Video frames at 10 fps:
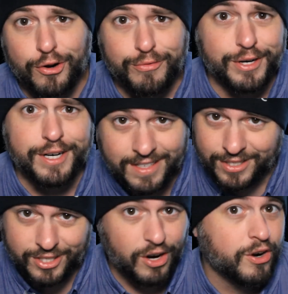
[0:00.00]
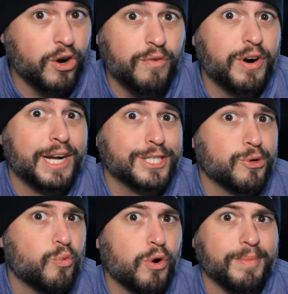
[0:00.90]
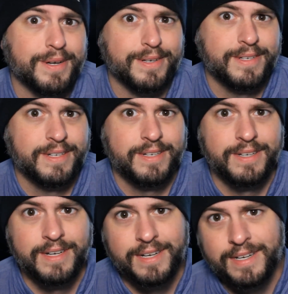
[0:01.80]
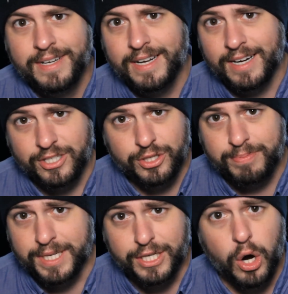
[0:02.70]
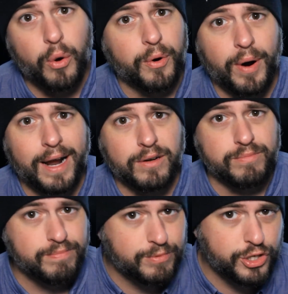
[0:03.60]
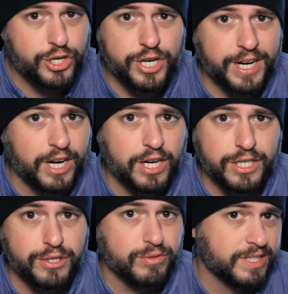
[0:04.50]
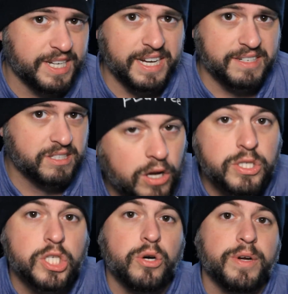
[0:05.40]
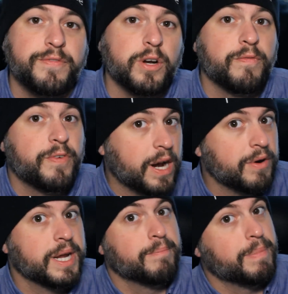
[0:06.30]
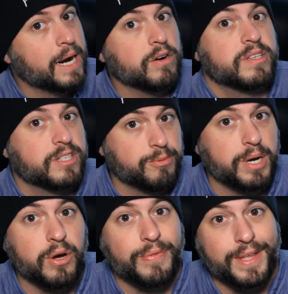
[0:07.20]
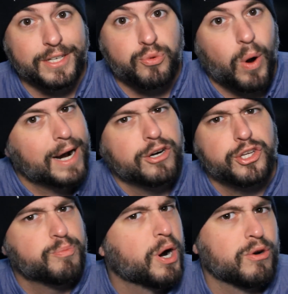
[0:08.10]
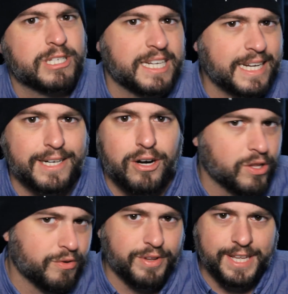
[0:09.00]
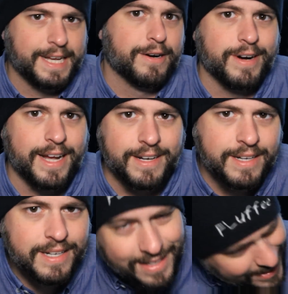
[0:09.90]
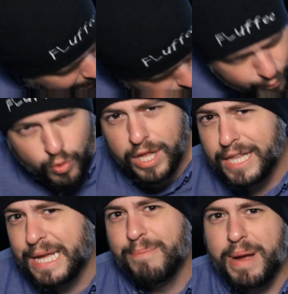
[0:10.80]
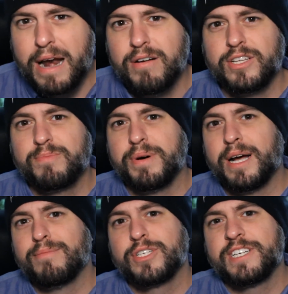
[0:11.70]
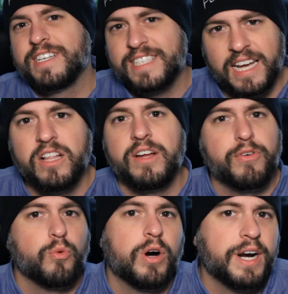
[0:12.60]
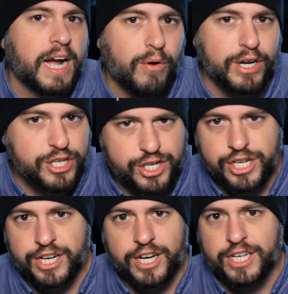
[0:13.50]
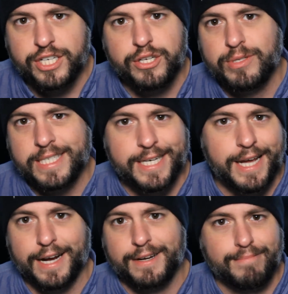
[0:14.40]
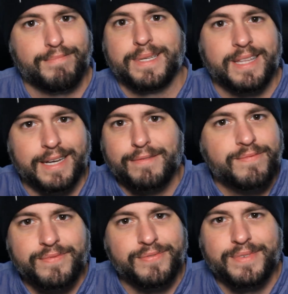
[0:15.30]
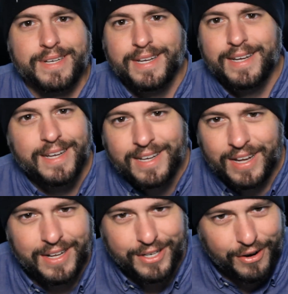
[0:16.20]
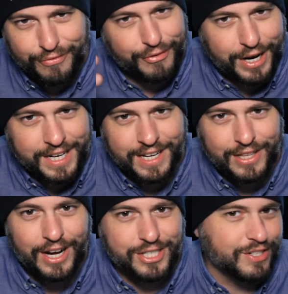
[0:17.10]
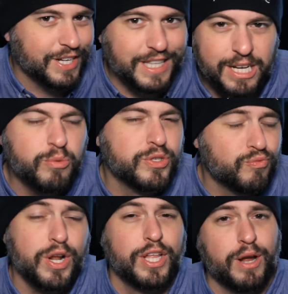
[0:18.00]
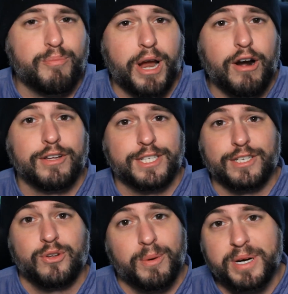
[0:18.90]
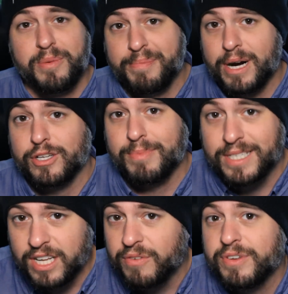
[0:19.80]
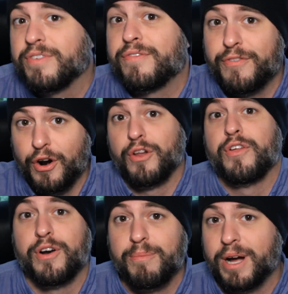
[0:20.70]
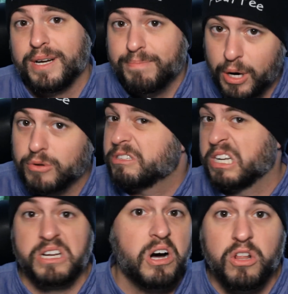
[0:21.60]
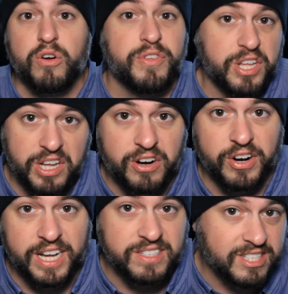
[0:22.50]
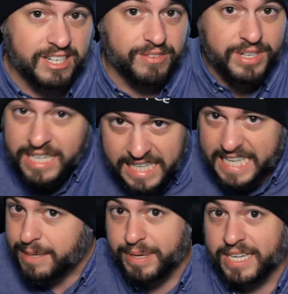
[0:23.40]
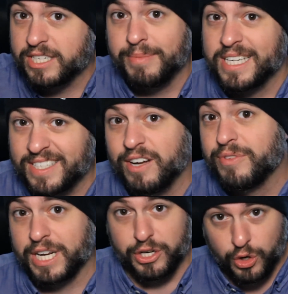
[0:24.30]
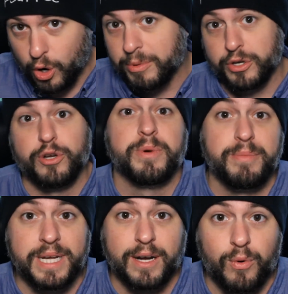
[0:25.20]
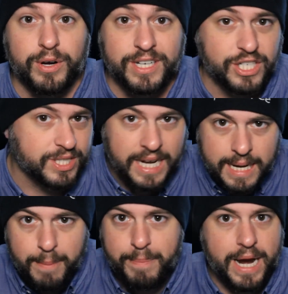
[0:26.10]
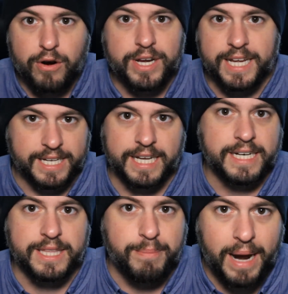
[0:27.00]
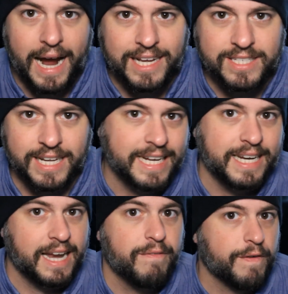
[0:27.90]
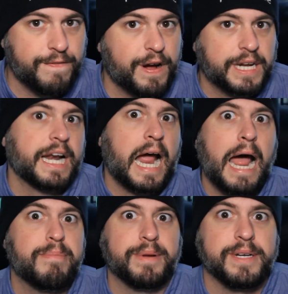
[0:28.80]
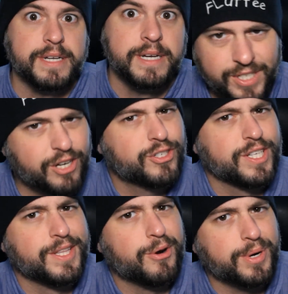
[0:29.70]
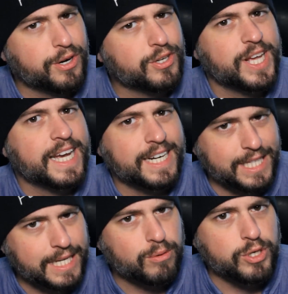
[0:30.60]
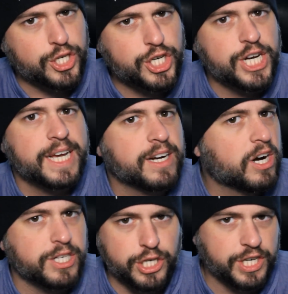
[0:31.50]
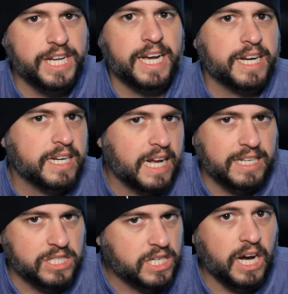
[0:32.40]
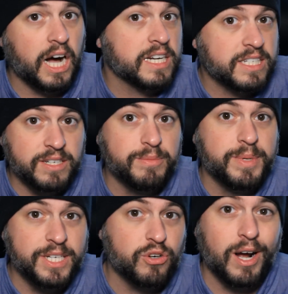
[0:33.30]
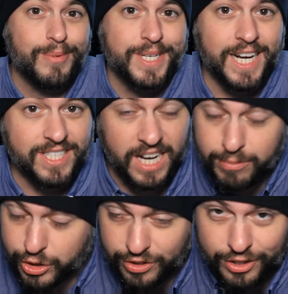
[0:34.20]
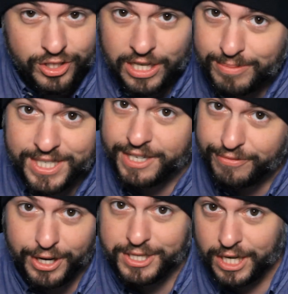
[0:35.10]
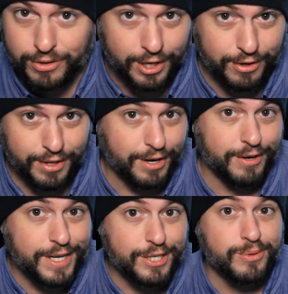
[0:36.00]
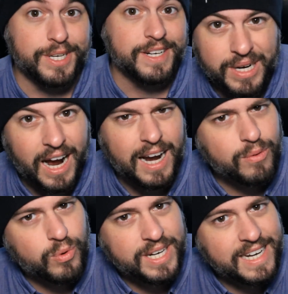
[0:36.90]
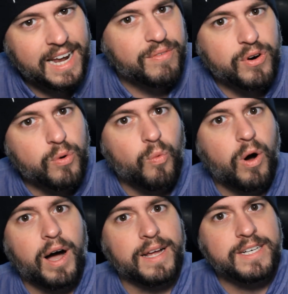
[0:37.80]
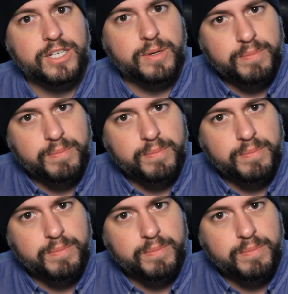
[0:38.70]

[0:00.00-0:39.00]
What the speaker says: over. I'd start over as a woman. And I'd just be going around shitting on dudes' dicks. Also, if you're very embarrassed about this, why are you posting it all over the internet? Like, I'm really embarrassed, but I'm just gonna tell everyone how I shit on a dude's dick. But, like, your fucking logic. Like, it was really embarrassing, so I'm gonna embarrass myself even further by posting it all over the internet instead of keeping it to myself like a normal human being would and just burying it in the past like it never fucking happened. Seriously, though, a girl taking a liquid shit on your dick has got to be traumatizing. I'm sure there's some sick fucks out there that are into it, but I would never want